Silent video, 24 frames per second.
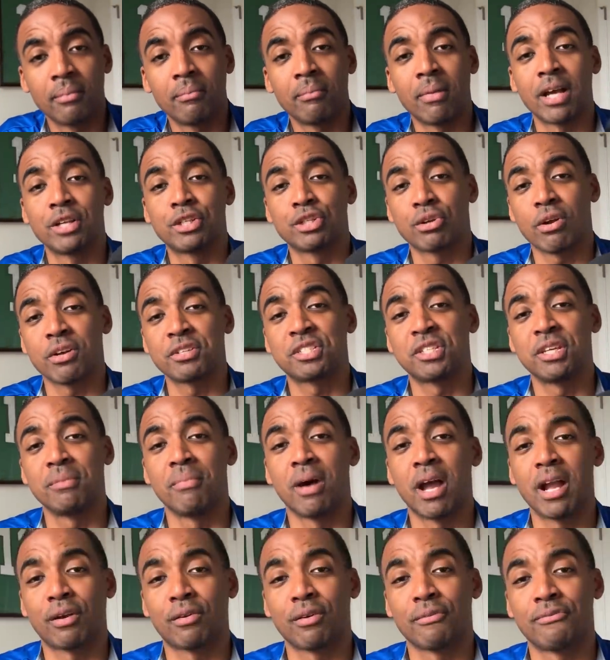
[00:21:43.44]
my trusty
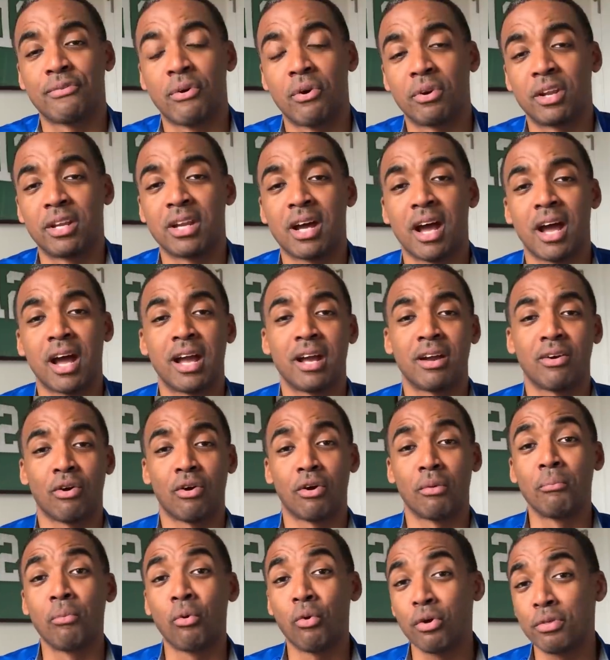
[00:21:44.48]
microphone and I
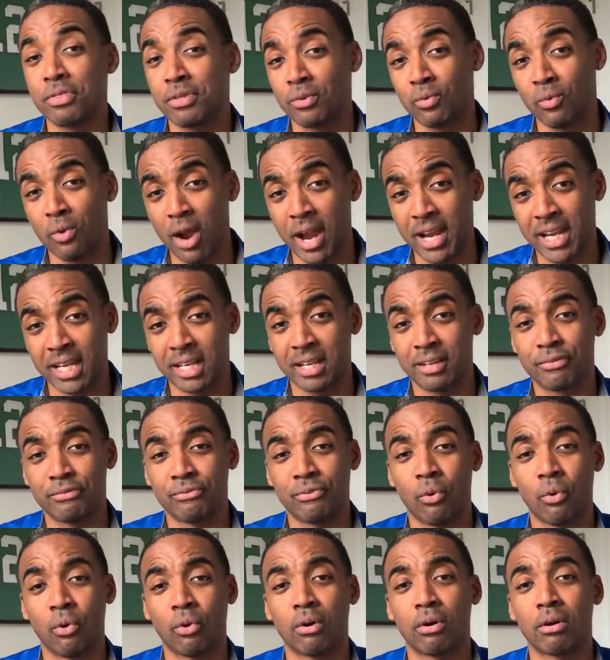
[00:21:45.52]
are more than ready
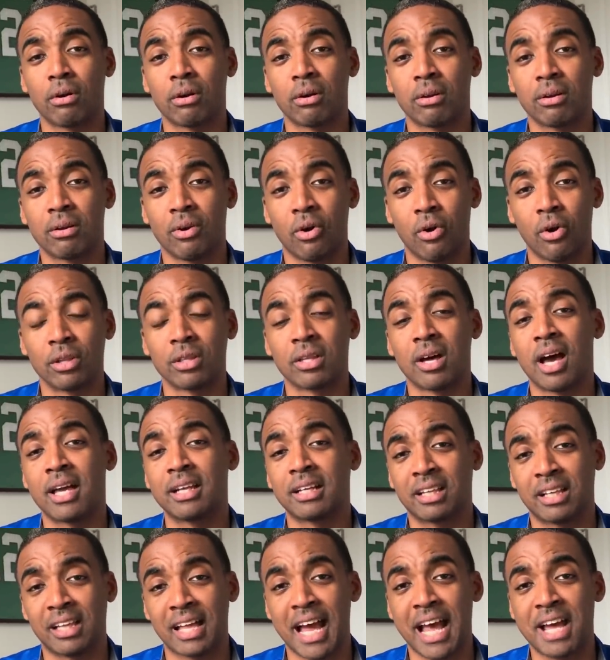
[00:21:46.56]
for online
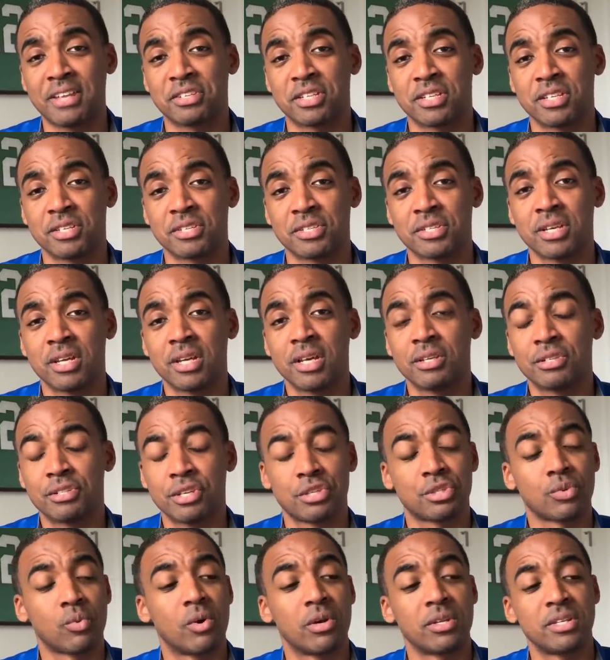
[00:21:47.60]
classes,
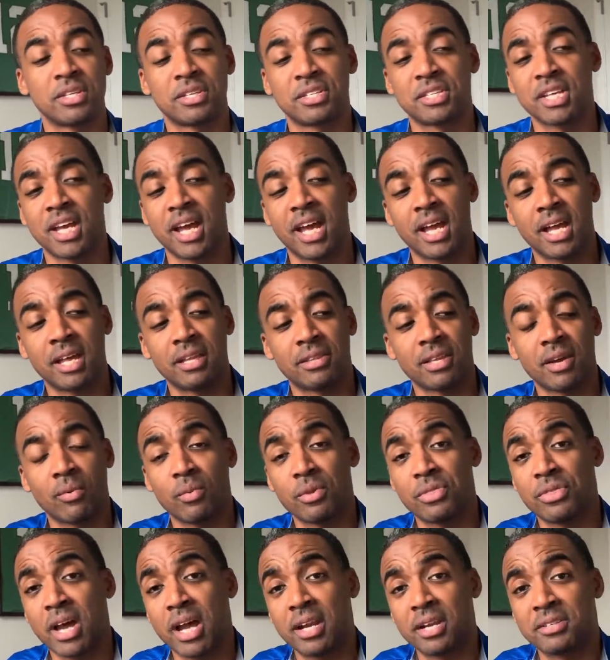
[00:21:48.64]
just wanted to say that
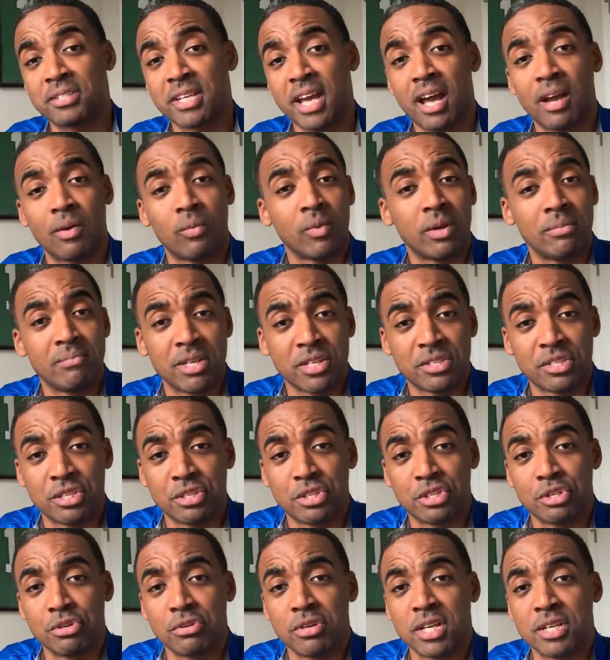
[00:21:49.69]
without a doubt, we miss the
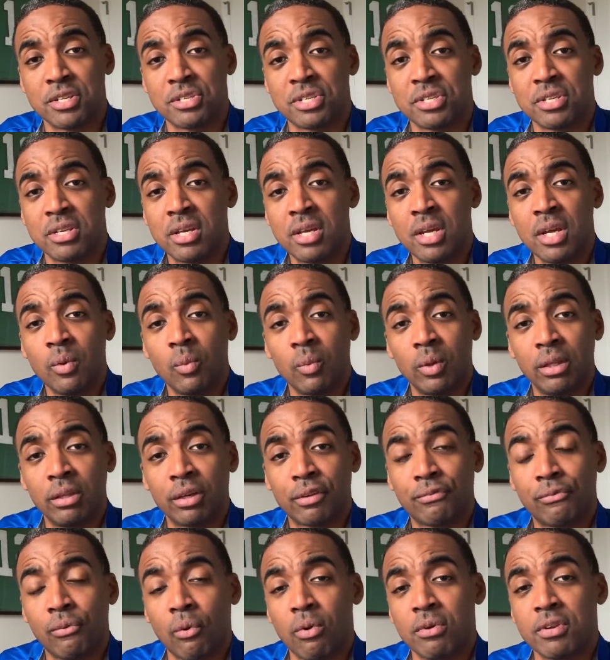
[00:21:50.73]
students. We
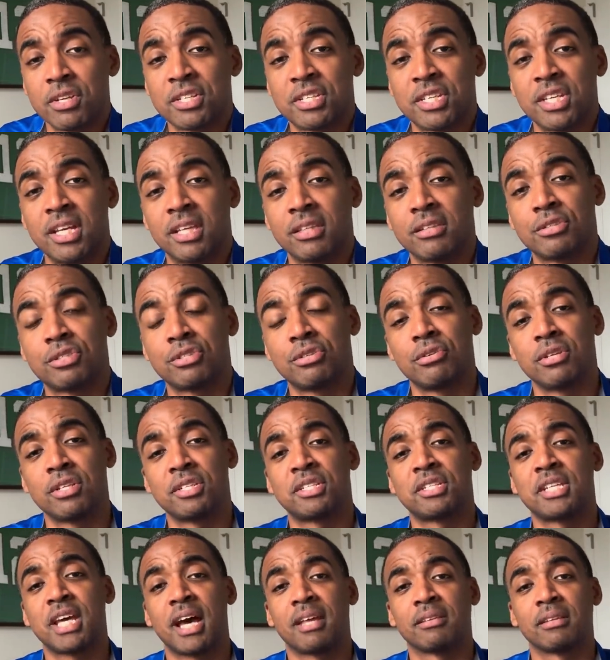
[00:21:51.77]
look forward to seeing the
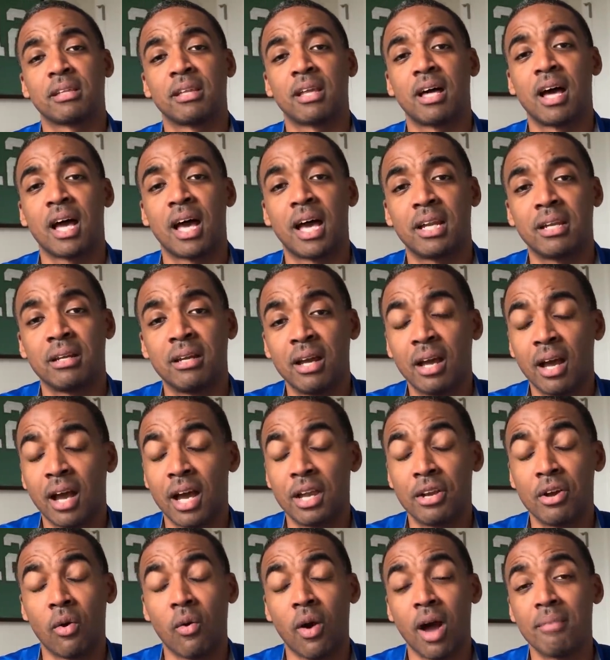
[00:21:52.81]
students down the line. I
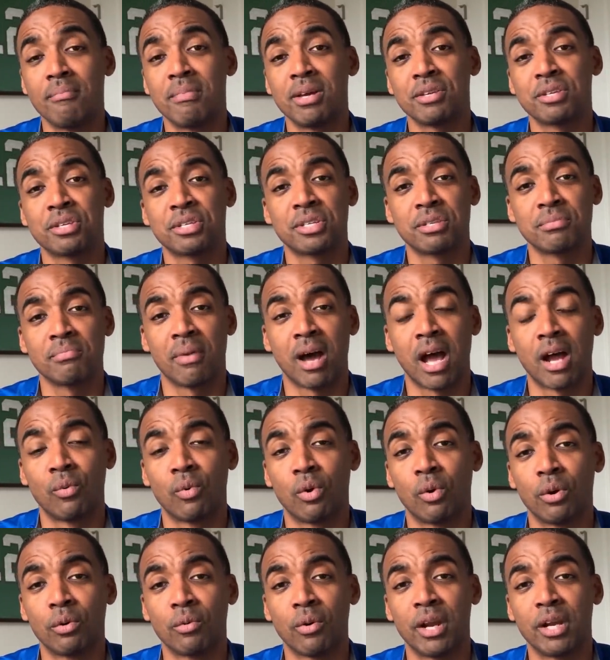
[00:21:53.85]
know I miss my
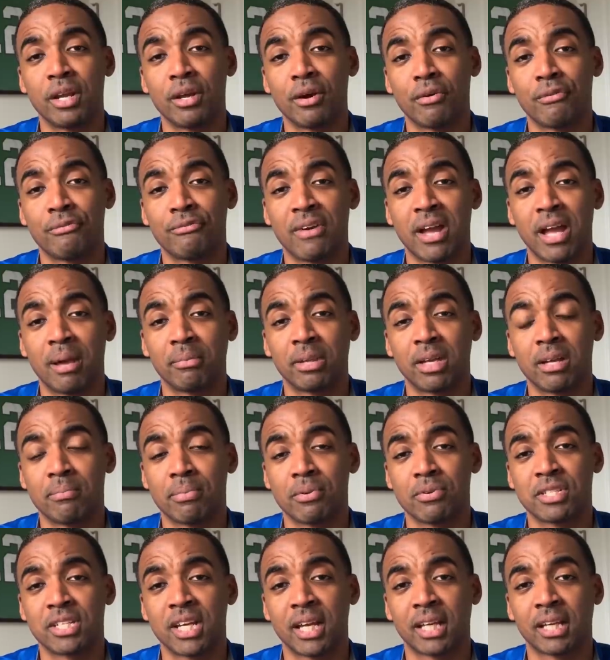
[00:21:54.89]
Rowan Radio family in
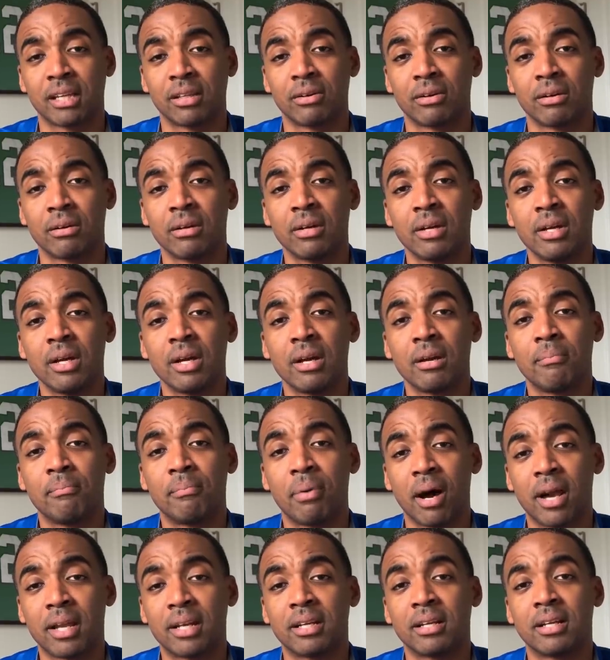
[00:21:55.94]
particular,
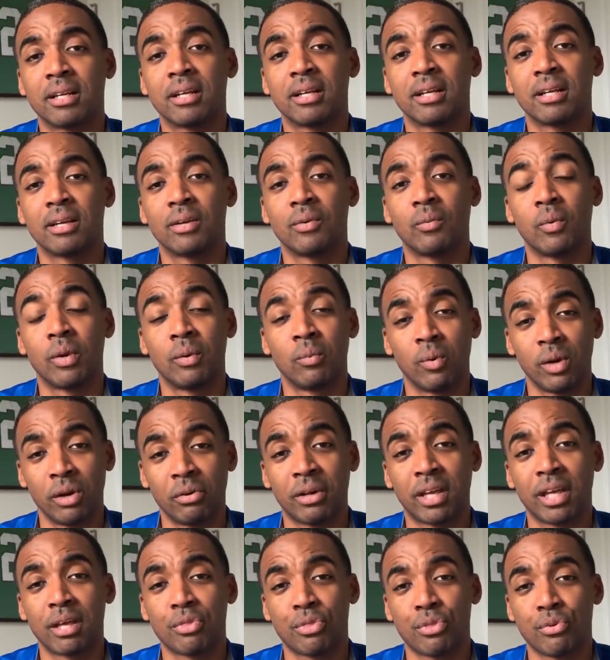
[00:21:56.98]
but we will
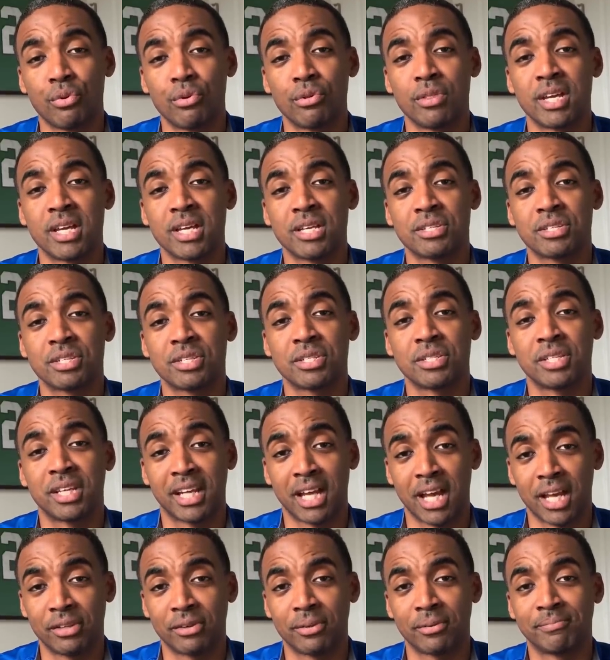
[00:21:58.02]
get through this
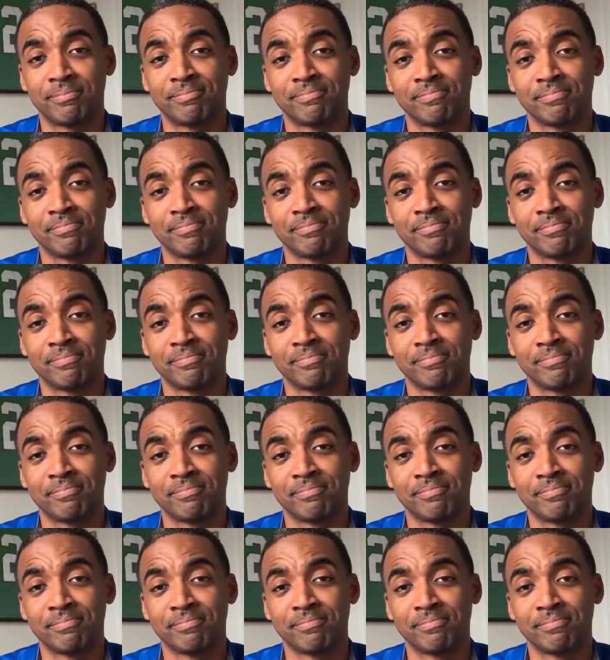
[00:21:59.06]
together.